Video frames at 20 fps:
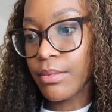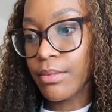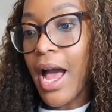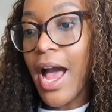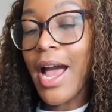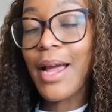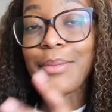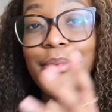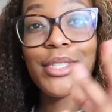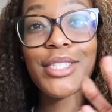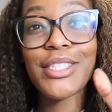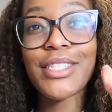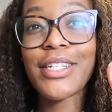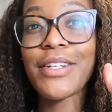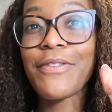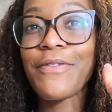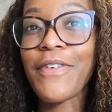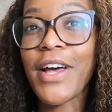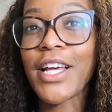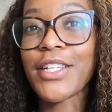I'm just
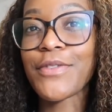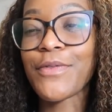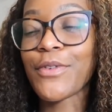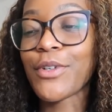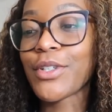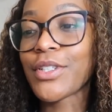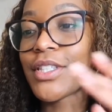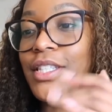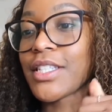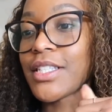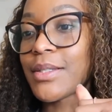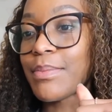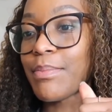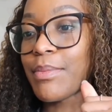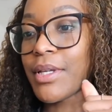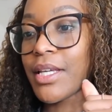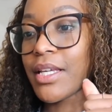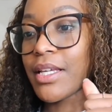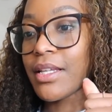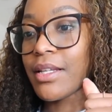gonna fast forward this
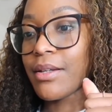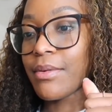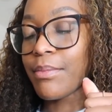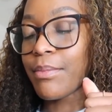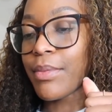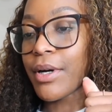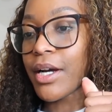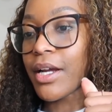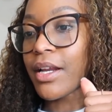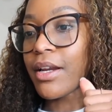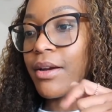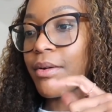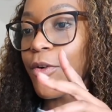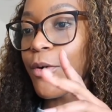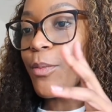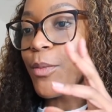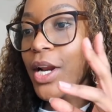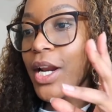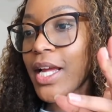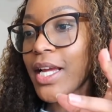bit, but
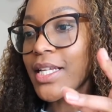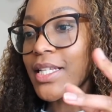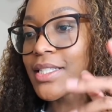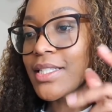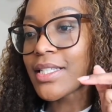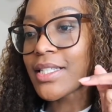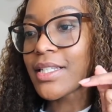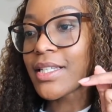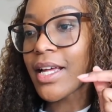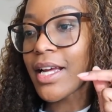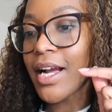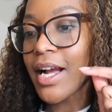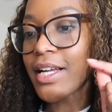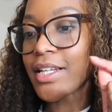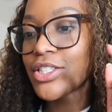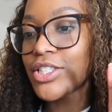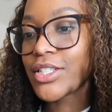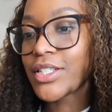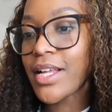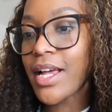from what I can see, like I
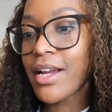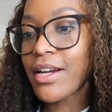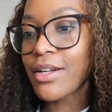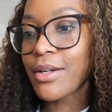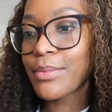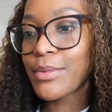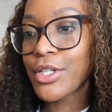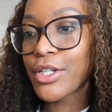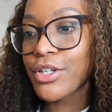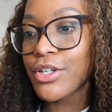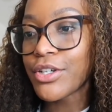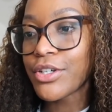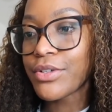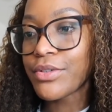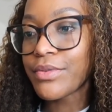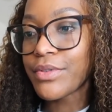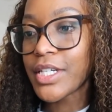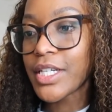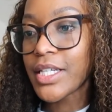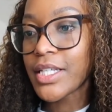just signed up to
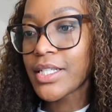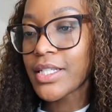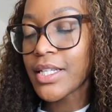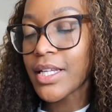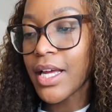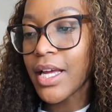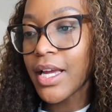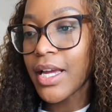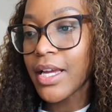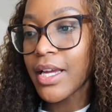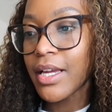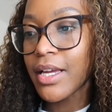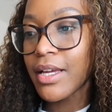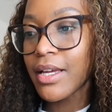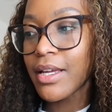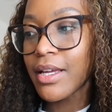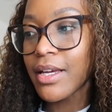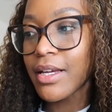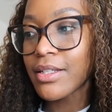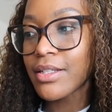Goodreads like
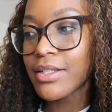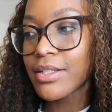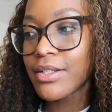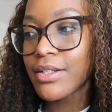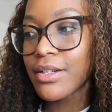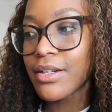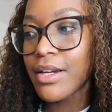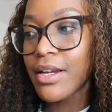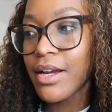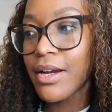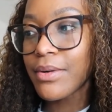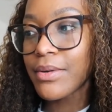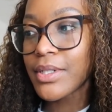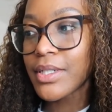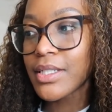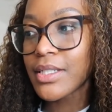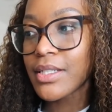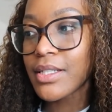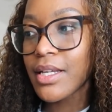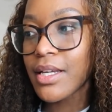yesterday, I
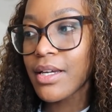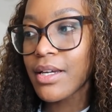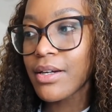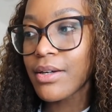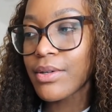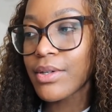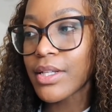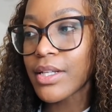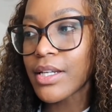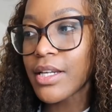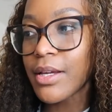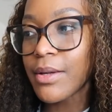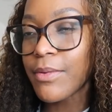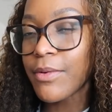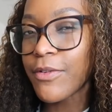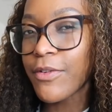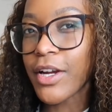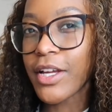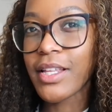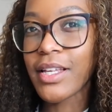wanna say, or the day
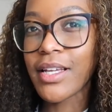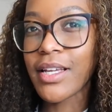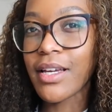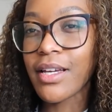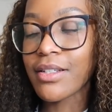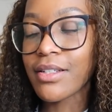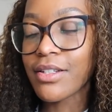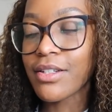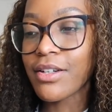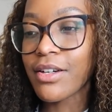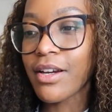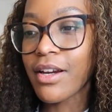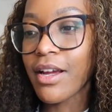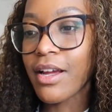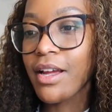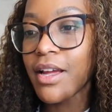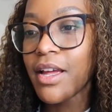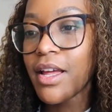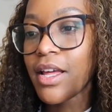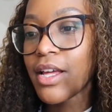before, I think
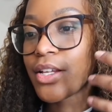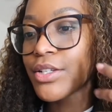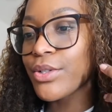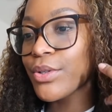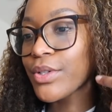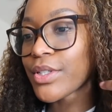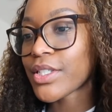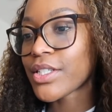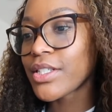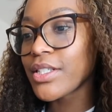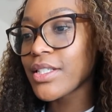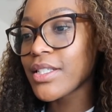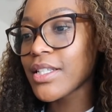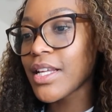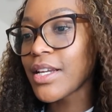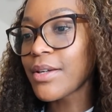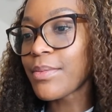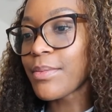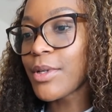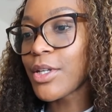yesterday. So it's just
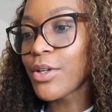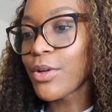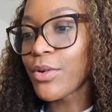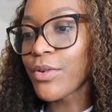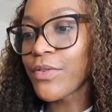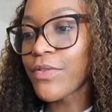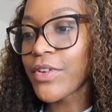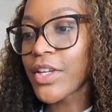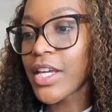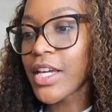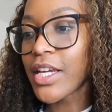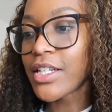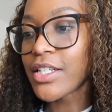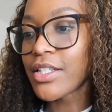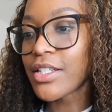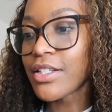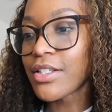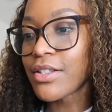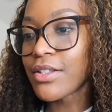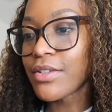sent me
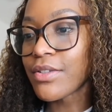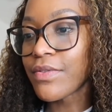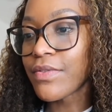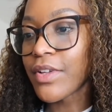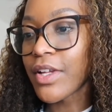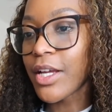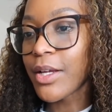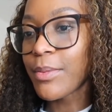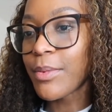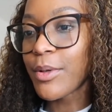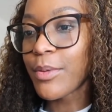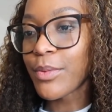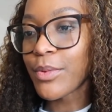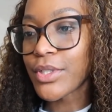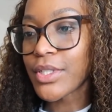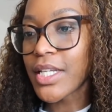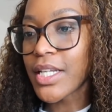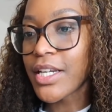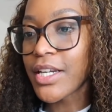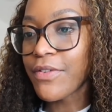notifications of like people
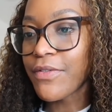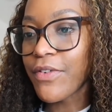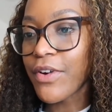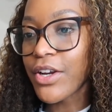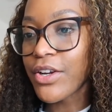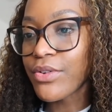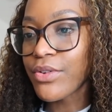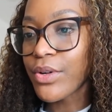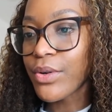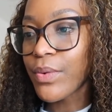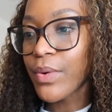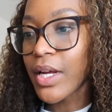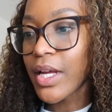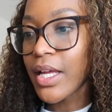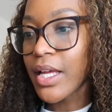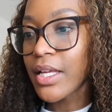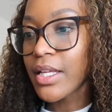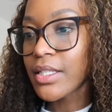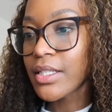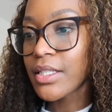sending friend
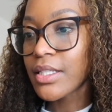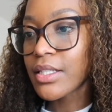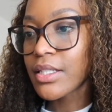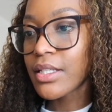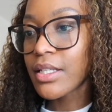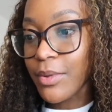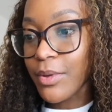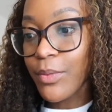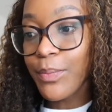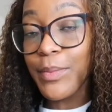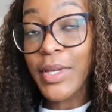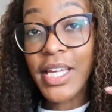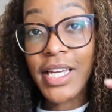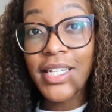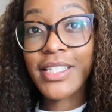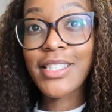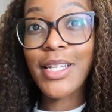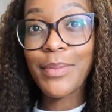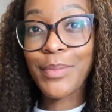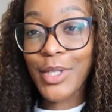requests, or me
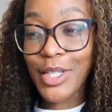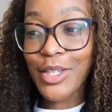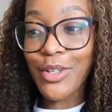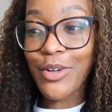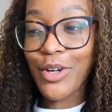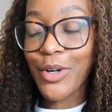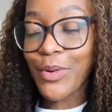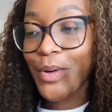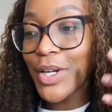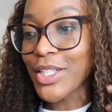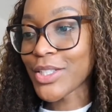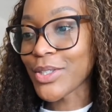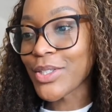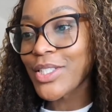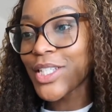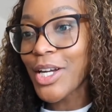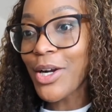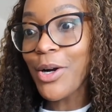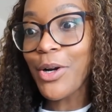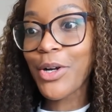accepting the request. So
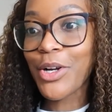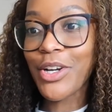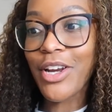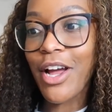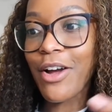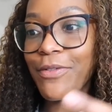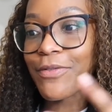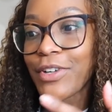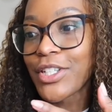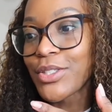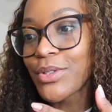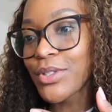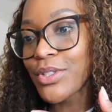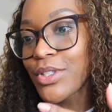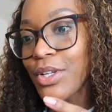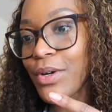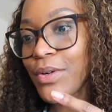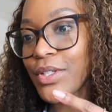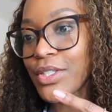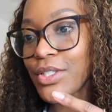it's like, oh, you're now friends with
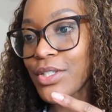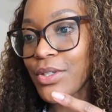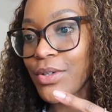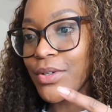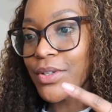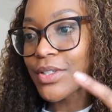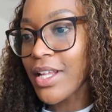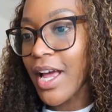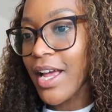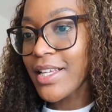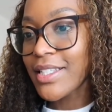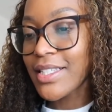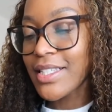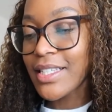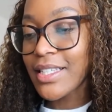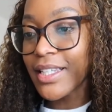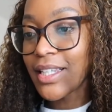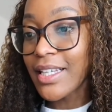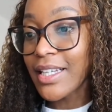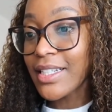so-and-so. I
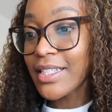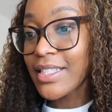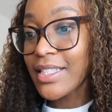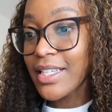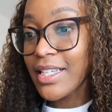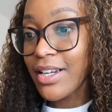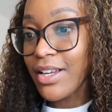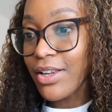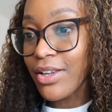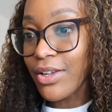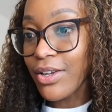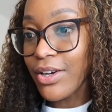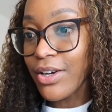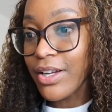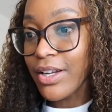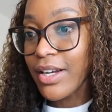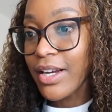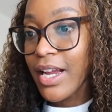see LinkedIn a lot.